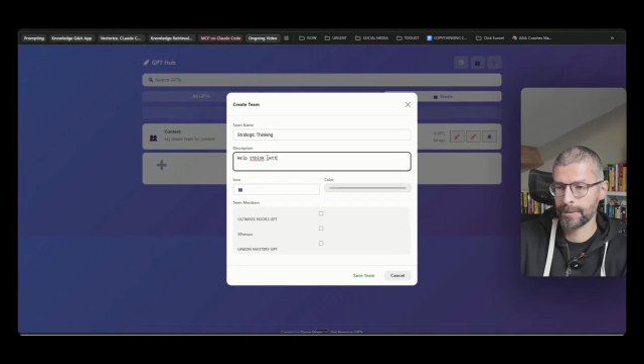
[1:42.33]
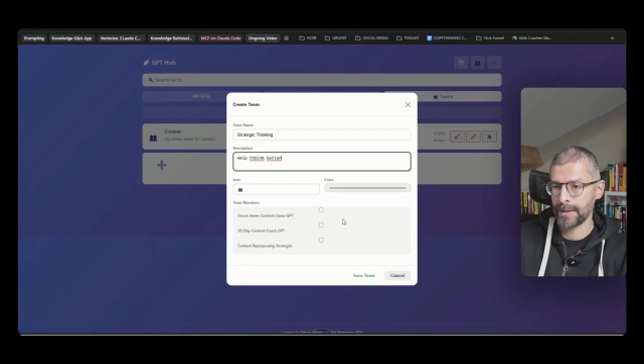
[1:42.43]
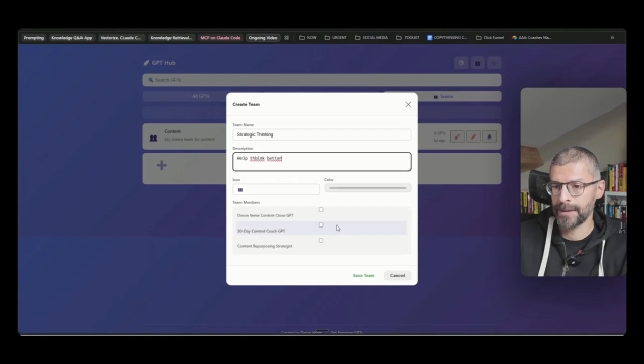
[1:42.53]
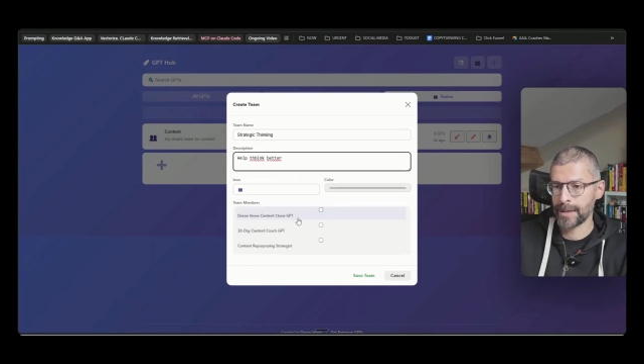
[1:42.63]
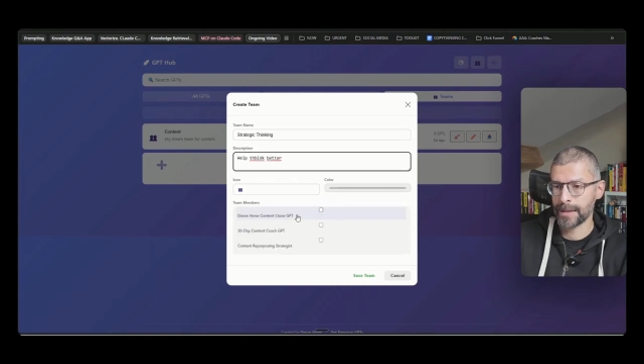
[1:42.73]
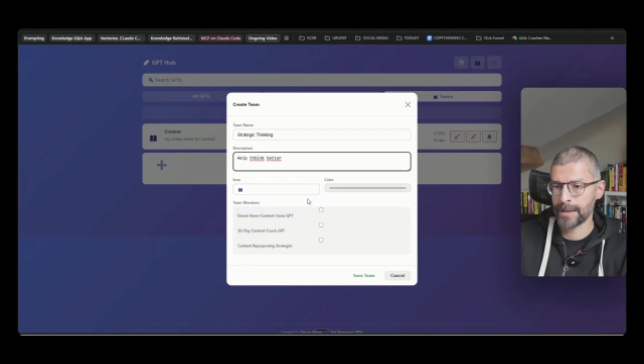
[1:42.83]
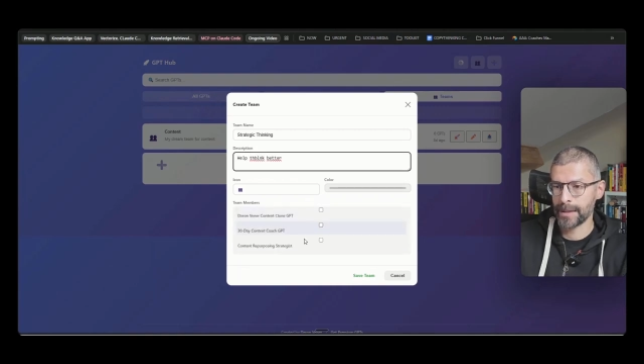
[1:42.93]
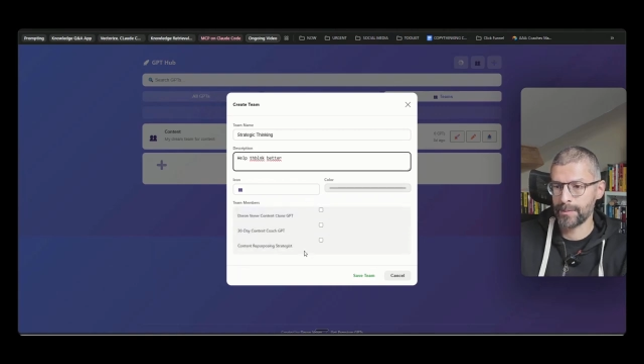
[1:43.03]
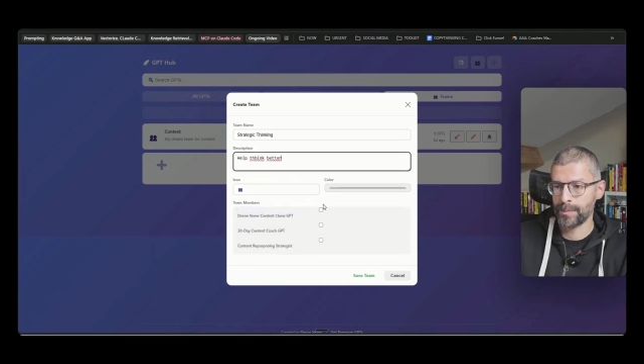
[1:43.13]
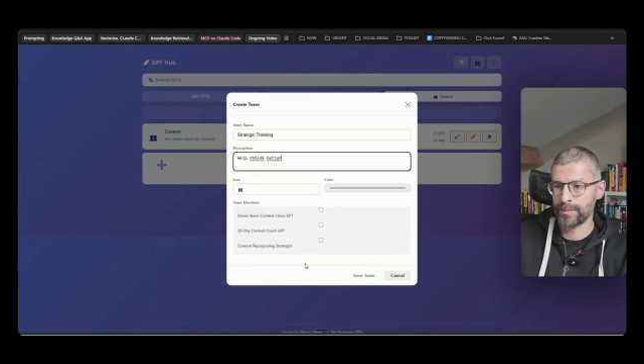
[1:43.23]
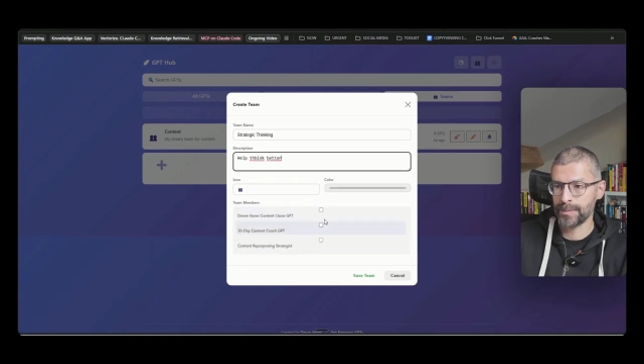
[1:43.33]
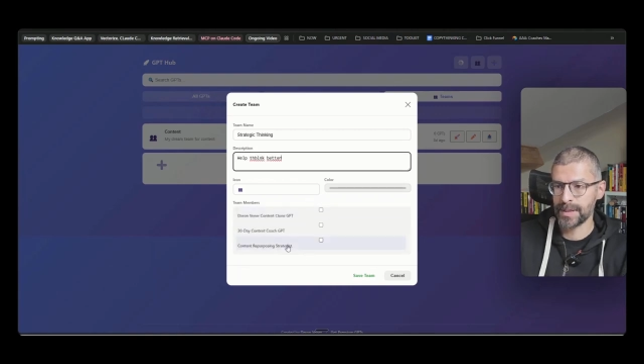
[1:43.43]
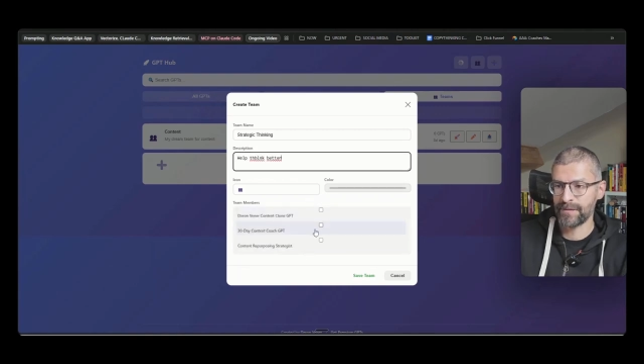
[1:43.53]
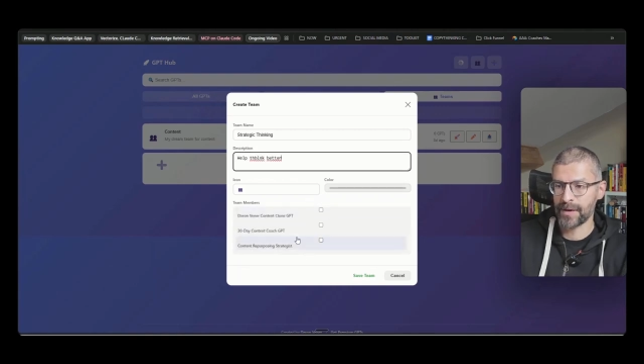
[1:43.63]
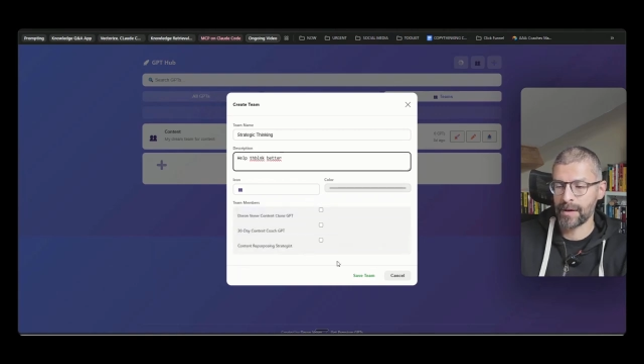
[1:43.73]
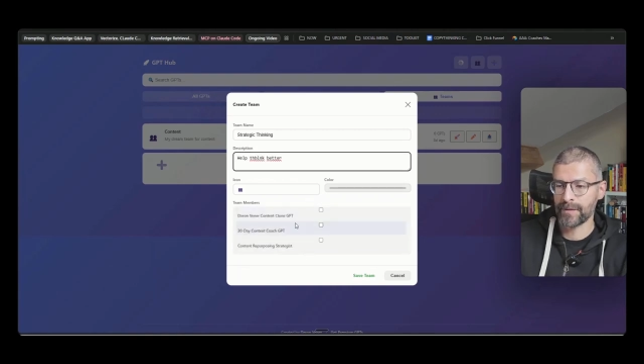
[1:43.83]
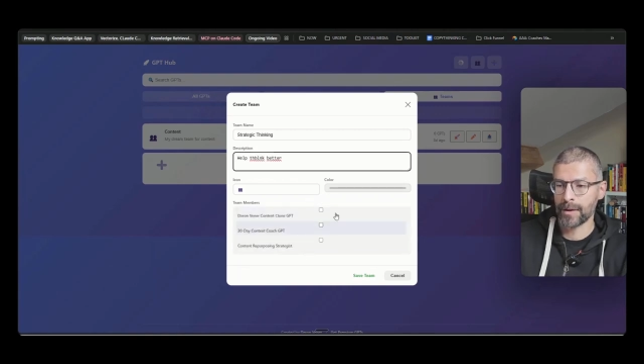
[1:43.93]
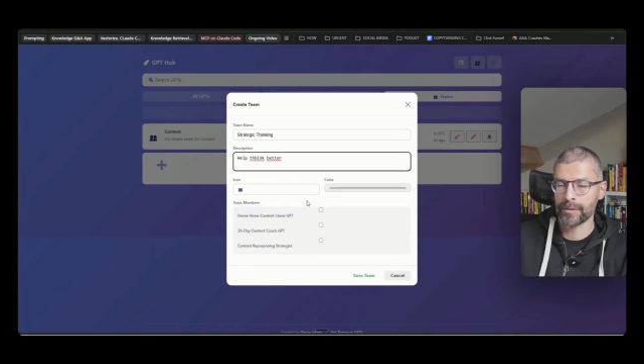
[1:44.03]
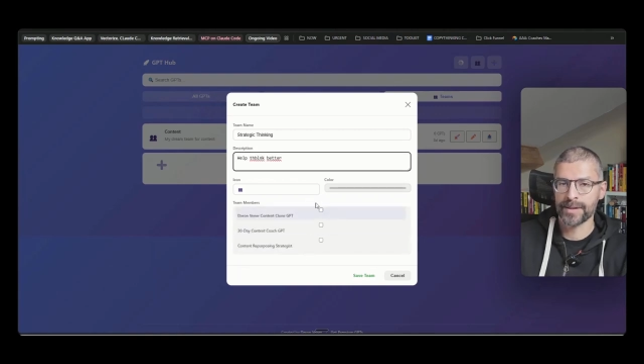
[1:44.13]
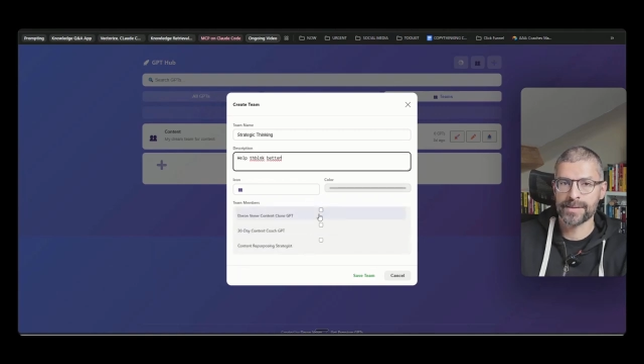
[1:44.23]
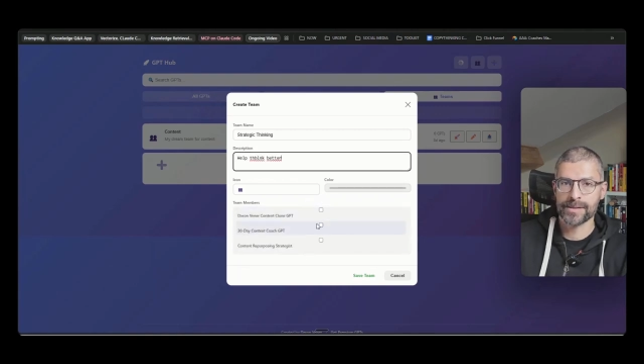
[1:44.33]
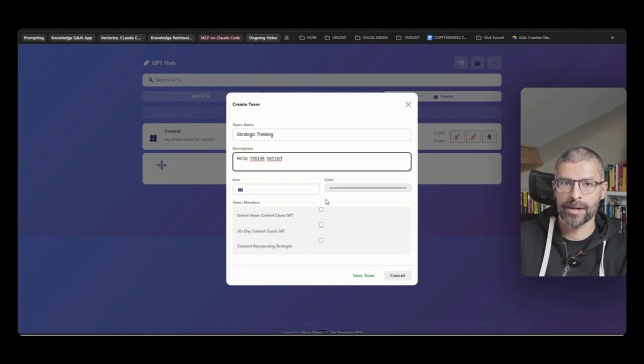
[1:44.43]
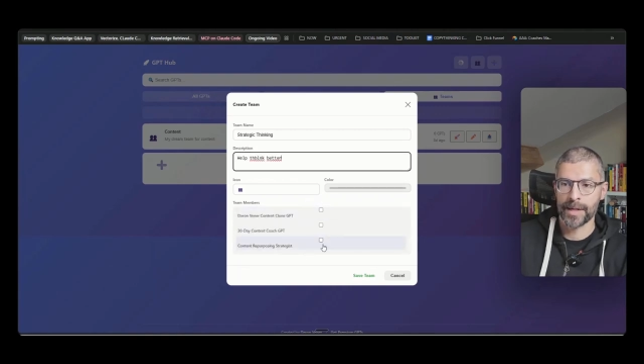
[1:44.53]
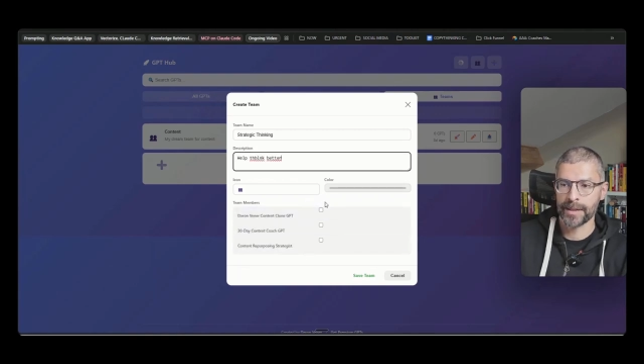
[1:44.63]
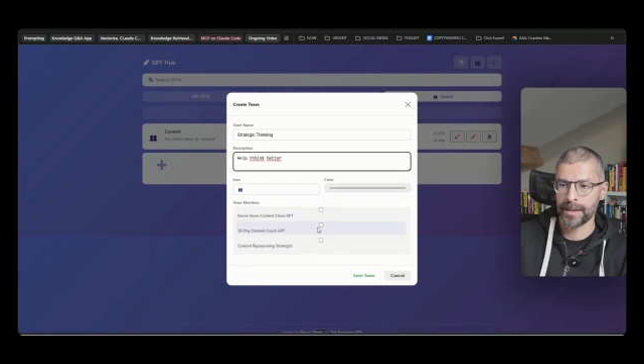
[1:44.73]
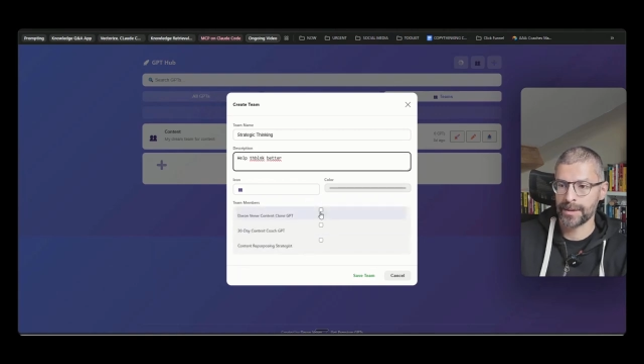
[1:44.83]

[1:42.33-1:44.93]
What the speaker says: And then I can, if I have already some, I